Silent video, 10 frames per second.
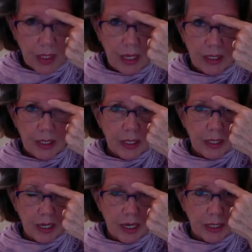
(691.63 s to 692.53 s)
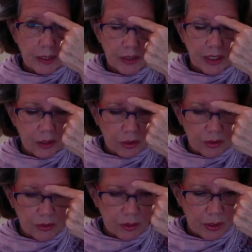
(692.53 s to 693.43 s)
and any eye
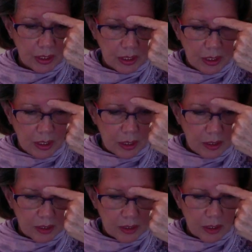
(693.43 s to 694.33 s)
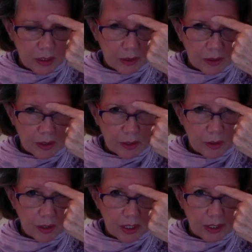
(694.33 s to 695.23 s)
irritations. Yin Tong,
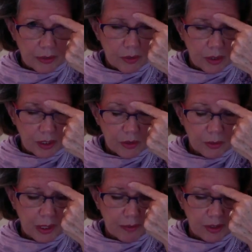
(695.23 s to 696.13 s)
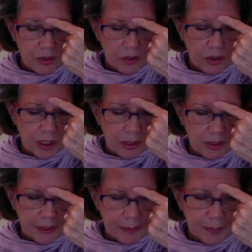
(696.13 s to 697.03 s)
third eye. So not too heavy, just
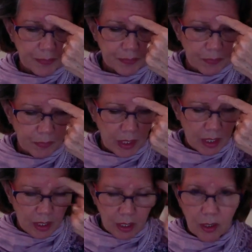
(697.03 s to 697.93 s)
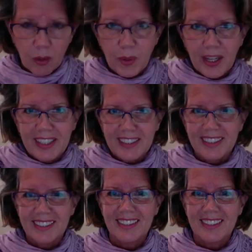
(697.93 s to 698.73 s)
gently. Okay.